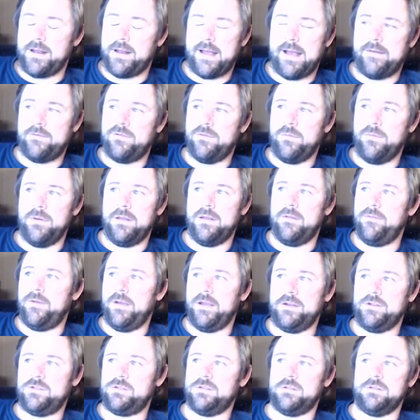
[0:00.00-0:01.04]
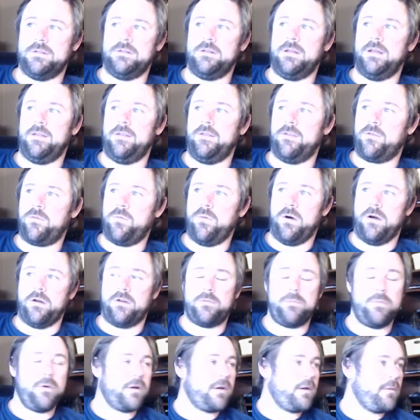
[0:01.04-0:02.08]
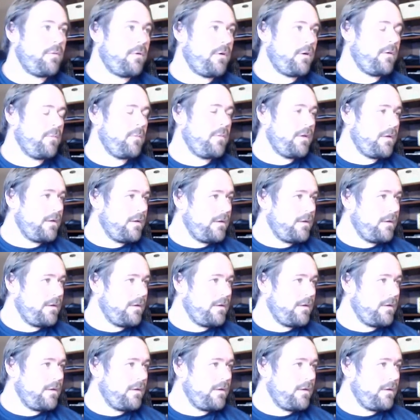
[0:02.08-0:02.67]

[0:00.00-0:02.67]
to have some innovation in the squash bug department.